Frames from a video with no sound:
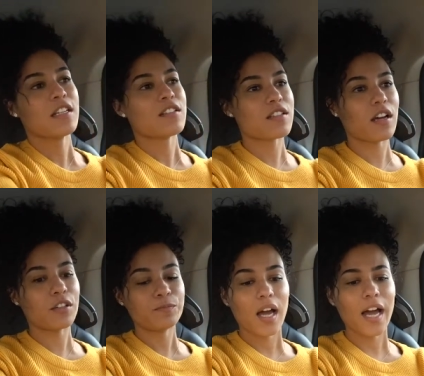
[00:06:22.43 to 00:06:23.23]

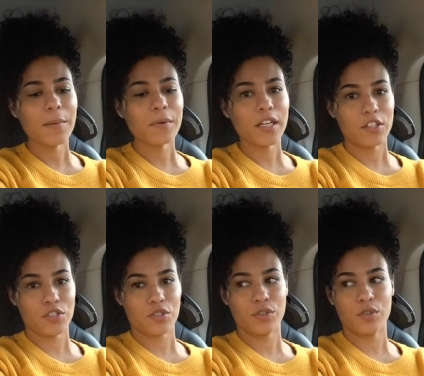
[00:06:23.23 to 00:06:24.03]
So I'm gonna
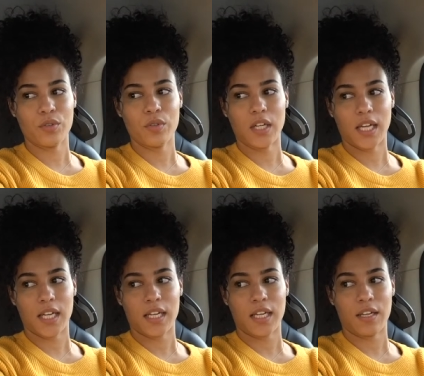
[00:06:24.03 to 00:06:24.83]
do
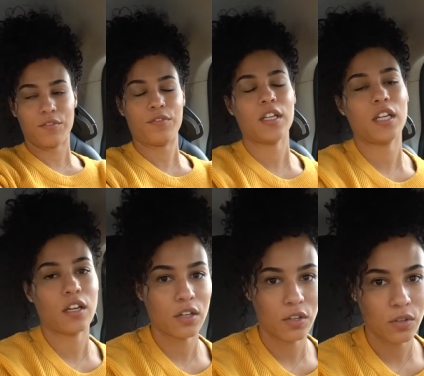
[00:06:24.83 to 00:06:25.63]
a
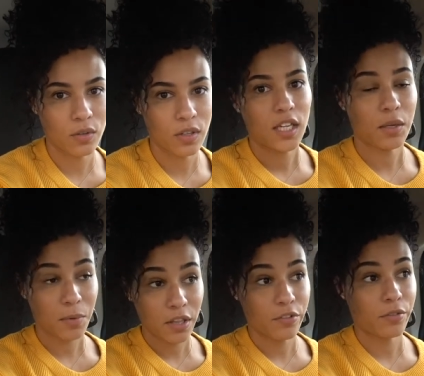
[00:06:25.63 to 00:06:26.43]
video in a
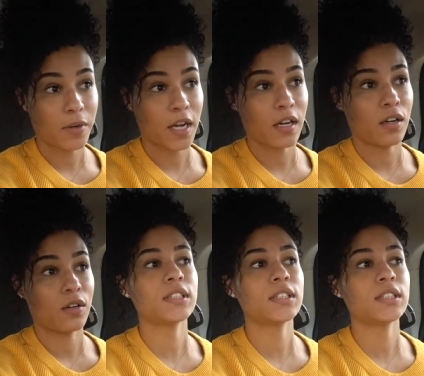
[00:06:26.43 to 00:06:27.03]
month from now,